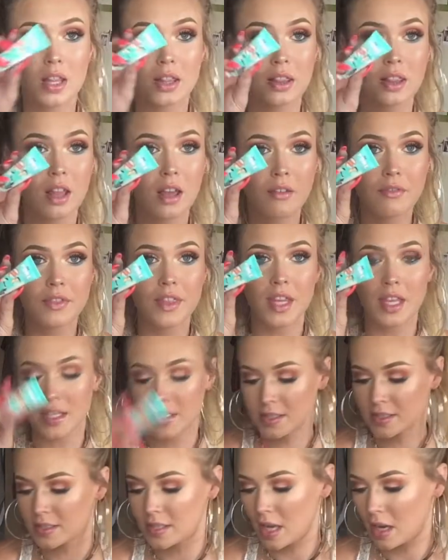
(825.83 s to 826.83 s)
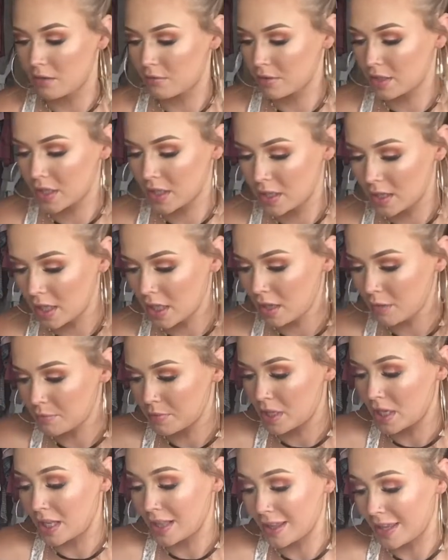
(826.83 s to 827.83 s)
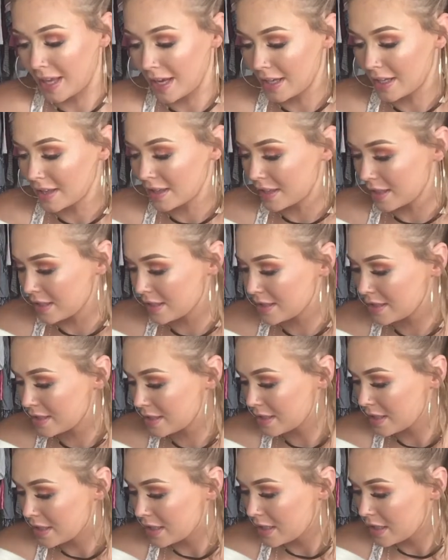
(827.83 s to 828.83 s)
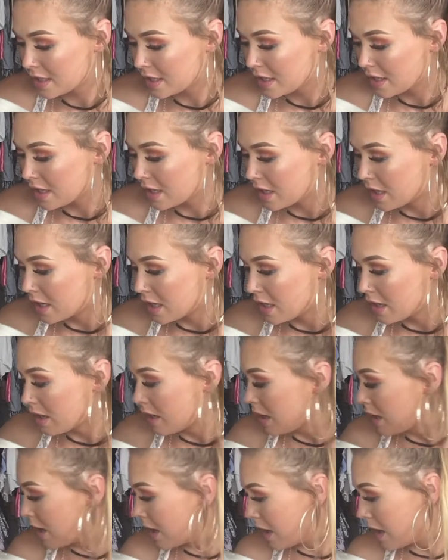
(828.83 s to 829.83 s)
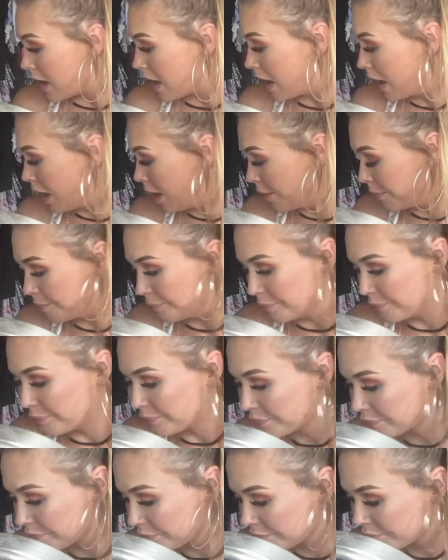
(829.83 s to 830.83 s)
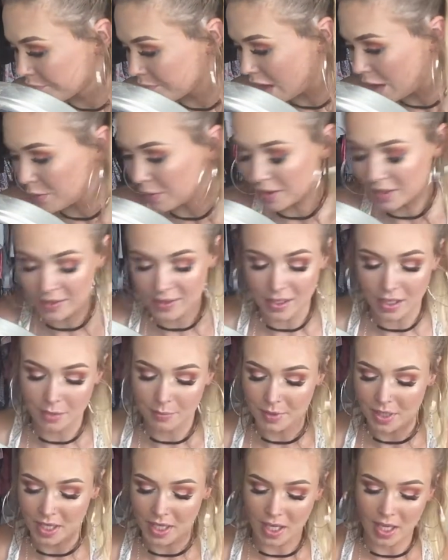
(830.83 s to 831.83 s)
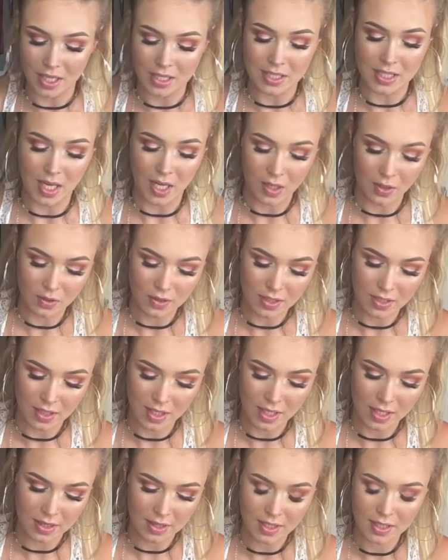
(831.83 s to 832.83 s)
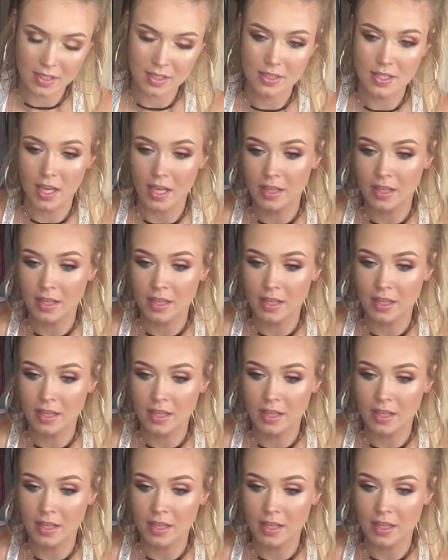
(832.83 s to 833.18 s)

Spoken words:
Love this. I really think I'm gonna like this. I really think I'm gonna continue to like this.